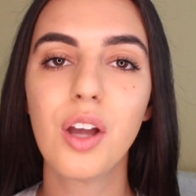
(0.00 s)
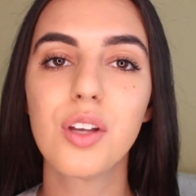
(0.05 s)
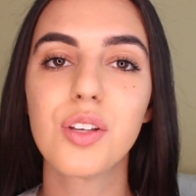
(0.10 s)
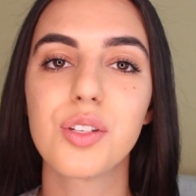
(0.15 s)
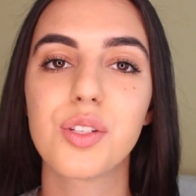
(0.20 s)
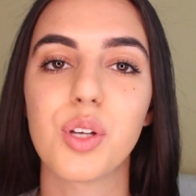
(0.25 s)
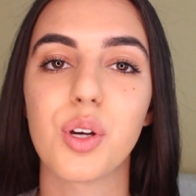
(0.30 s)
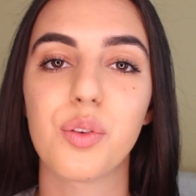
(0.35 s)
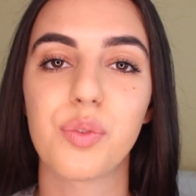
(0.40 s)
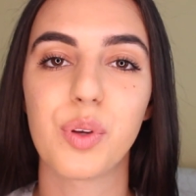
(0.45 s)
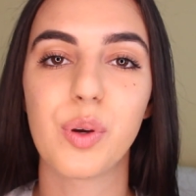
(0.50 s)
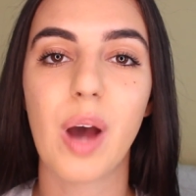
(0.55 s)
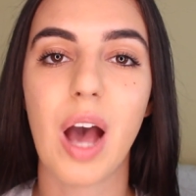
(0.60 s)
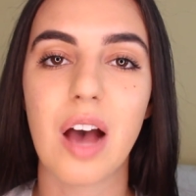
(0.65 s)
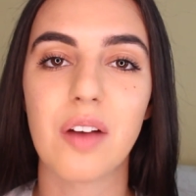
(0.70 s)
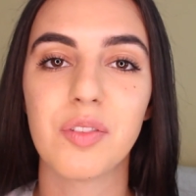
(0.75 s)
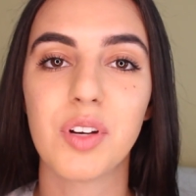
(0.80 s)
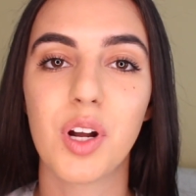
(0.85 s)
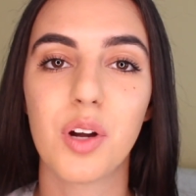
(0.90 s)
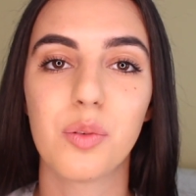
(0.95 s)
So if you
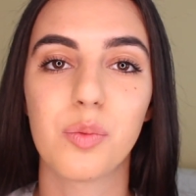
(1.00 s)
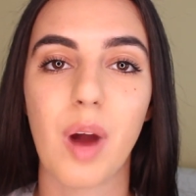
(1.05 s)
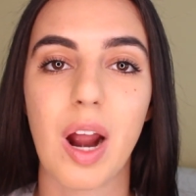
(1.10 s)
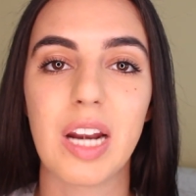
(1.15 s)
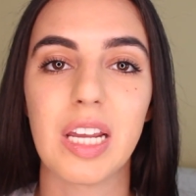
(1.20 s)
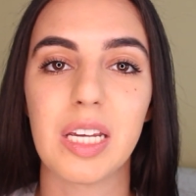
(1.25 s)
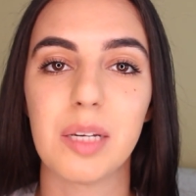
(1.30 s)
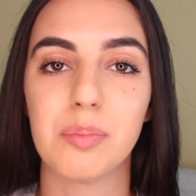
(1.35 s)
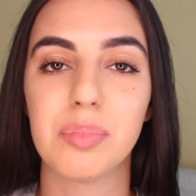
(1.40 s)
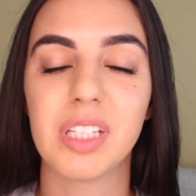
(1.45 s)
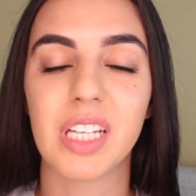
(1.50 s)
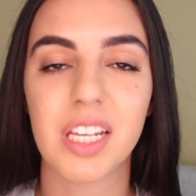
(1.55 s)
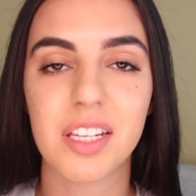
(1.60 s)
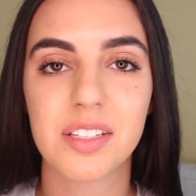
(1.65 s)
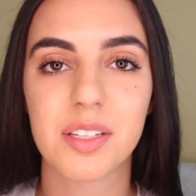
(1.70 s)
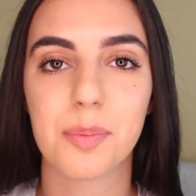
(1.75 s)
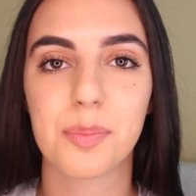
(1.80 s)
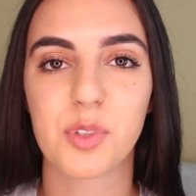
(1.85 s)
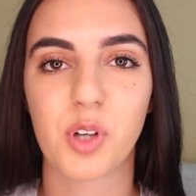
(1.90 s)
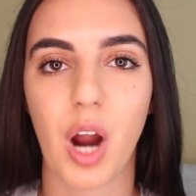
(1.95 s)
haven't already,
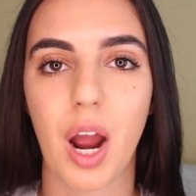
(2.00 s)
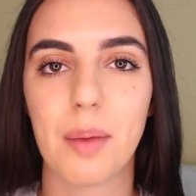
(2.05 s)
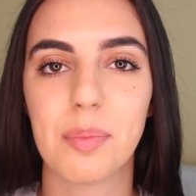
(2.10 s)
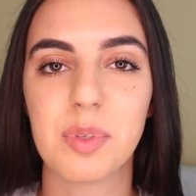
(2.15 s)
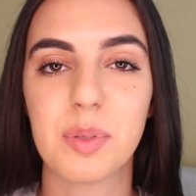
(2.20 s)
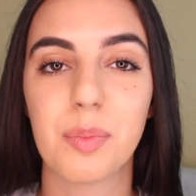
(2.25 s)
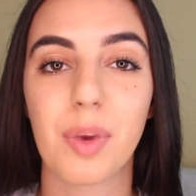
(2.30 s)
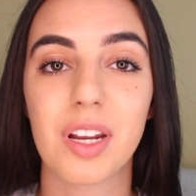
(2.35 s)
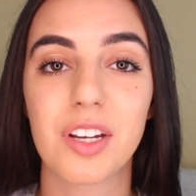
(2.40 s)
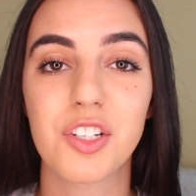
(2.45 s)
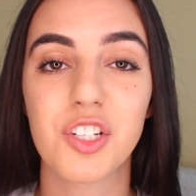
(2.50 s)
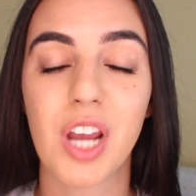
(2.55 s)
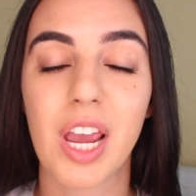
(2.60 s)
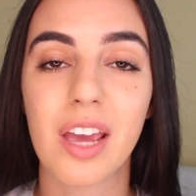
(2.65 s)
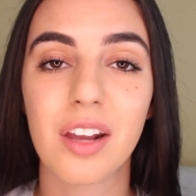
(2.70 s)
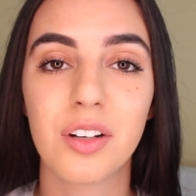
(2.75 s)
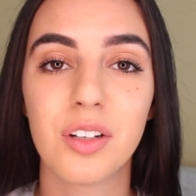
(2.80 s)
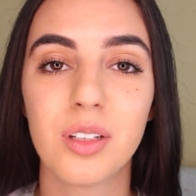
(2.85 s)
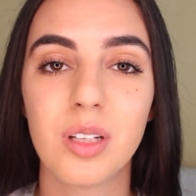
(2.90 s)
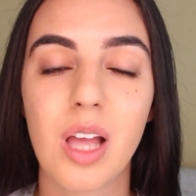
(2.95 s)
please subscribe to my
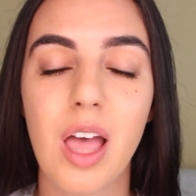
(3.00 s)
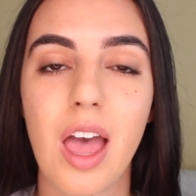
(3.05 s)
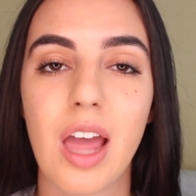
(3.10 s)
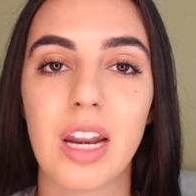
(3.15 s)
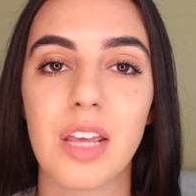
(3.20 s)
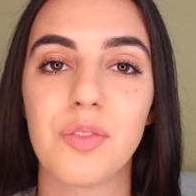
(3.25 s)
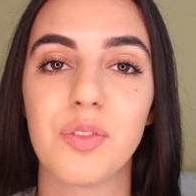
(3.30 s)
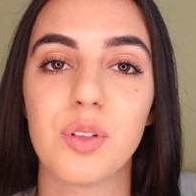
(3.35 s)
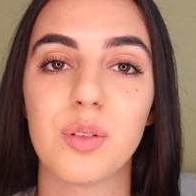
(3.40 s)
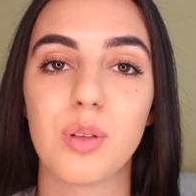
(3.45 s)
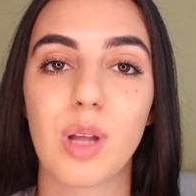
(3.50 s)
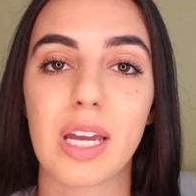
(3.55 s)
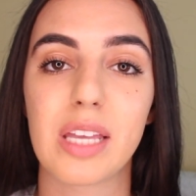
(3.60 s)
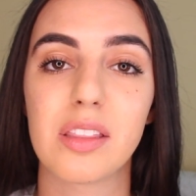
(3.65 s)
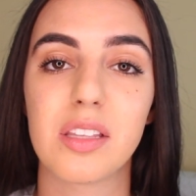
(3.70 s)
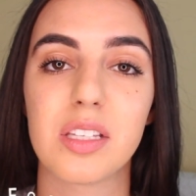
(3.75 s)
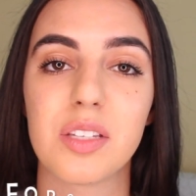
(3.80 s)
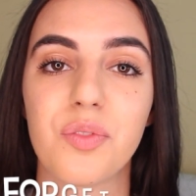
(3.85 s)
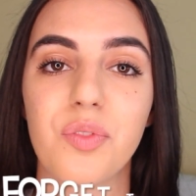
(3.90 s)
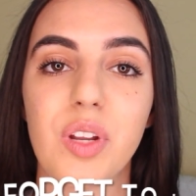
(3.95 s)
channel, and if you
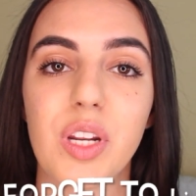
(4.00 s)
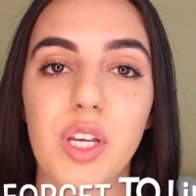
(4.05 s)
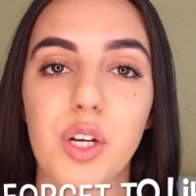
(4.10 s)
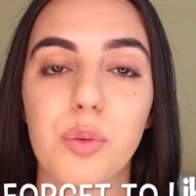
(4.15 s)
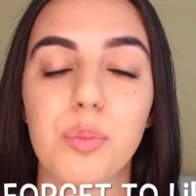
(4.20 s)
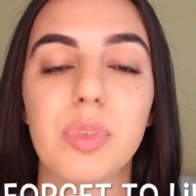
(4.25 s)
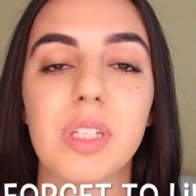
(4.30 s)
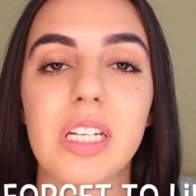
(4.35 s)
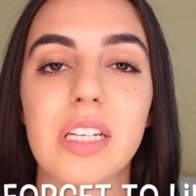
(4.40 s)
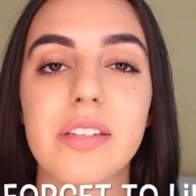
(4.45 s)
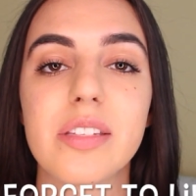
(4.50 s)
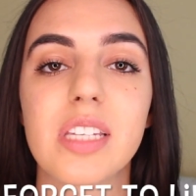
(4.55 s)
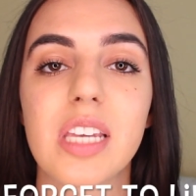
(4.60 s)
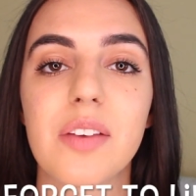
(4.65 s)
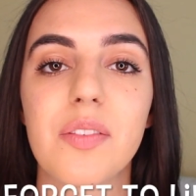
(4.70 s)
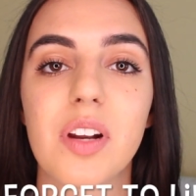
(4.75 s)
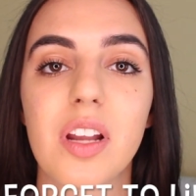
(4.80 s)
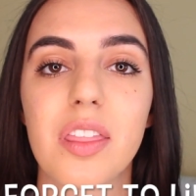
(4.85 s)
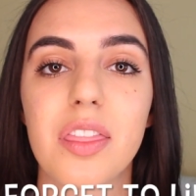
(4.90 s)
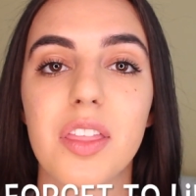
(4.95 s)
like this video, please
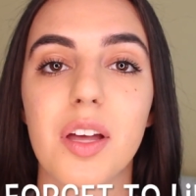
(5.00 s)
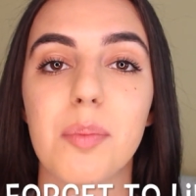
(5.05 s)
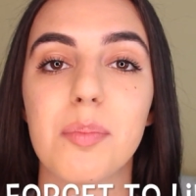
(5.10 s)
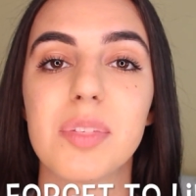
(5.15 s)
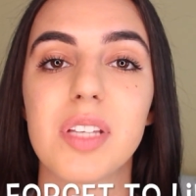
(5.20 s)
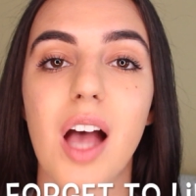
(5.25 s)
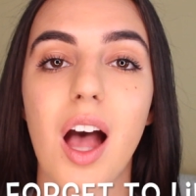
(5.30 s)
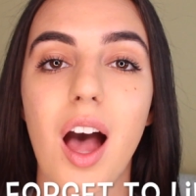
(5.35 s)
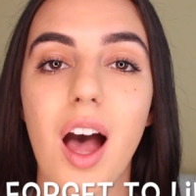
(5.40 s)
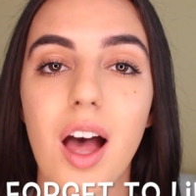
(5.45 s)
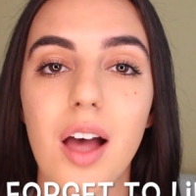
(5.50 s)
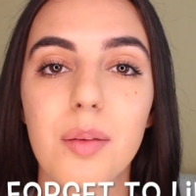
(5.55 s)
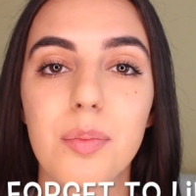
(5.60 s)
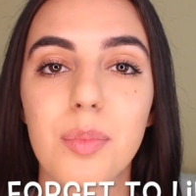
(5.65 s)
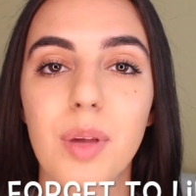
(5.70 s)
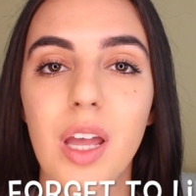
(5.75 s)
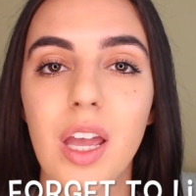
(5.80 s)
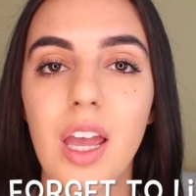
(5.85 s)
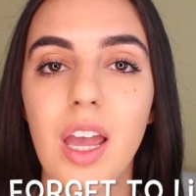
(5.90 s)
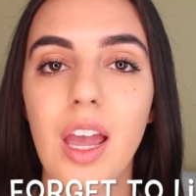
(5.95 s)
give it a thumbs
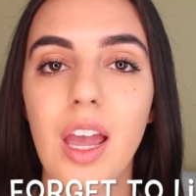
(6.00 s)
up.